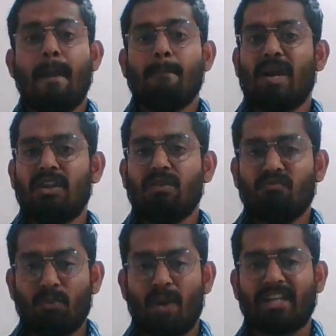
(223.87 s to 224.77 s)

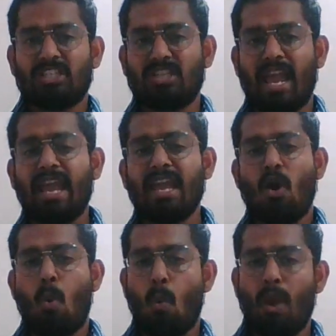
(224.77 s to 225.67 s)
by
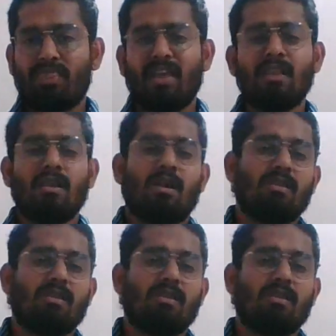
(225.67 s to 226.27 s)
staying within